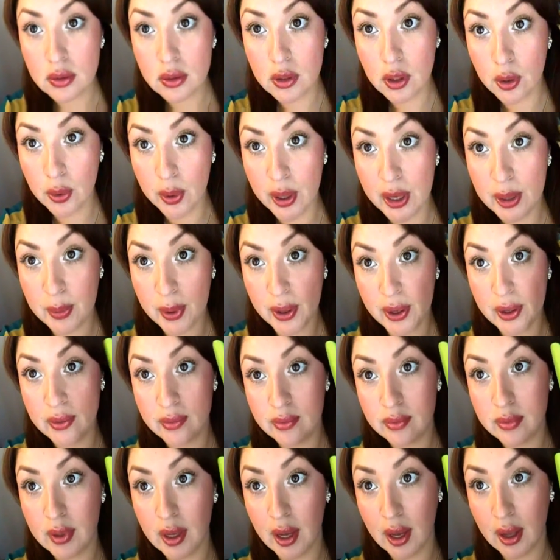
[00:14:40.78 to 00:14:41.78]
The green
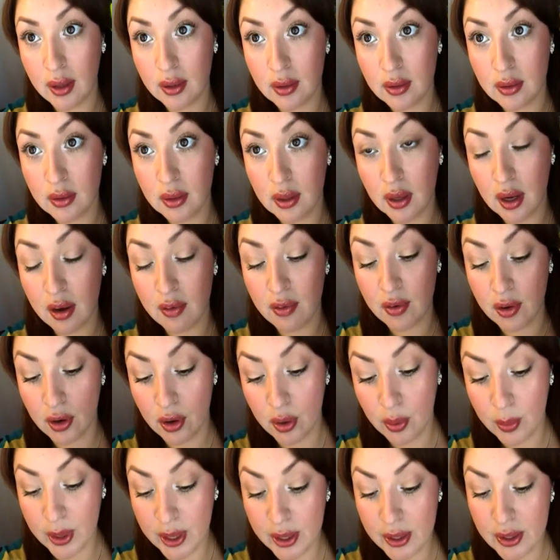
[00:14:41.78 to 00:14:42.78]
one, yeah, the
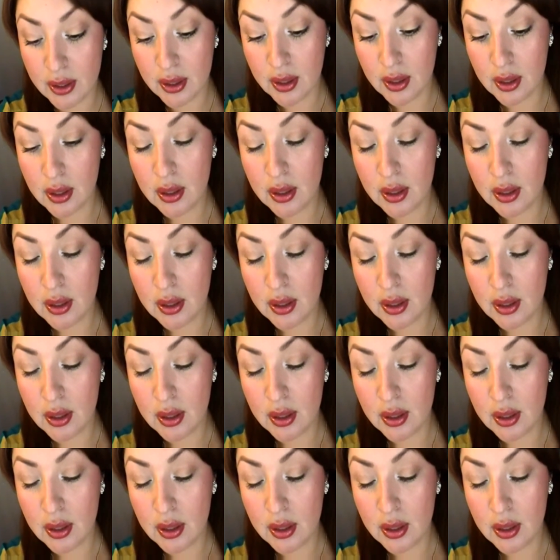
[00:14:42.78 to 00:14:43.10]
CoverGirl one